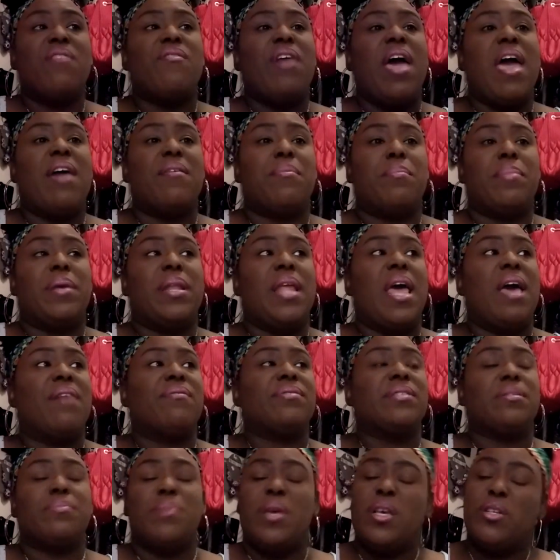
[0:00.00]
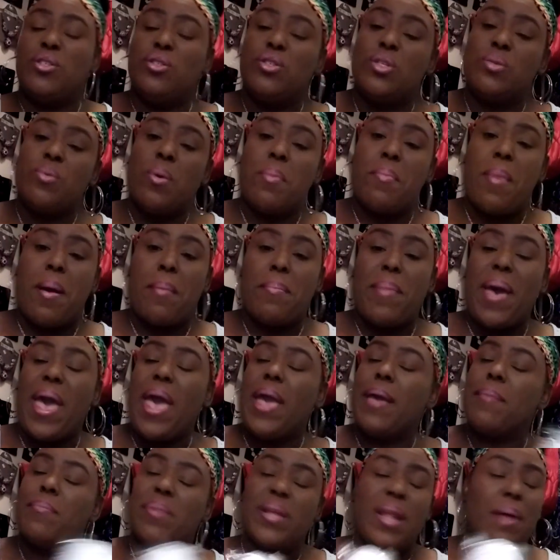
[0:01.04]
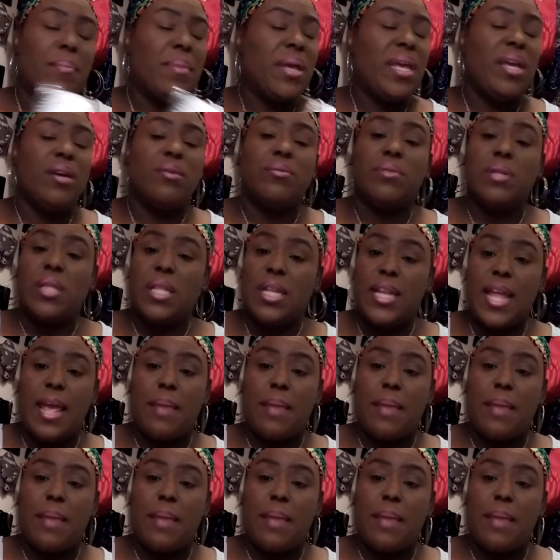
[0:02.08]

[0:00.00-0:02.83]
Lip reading: have been having some issues with my back, but I'm healed in the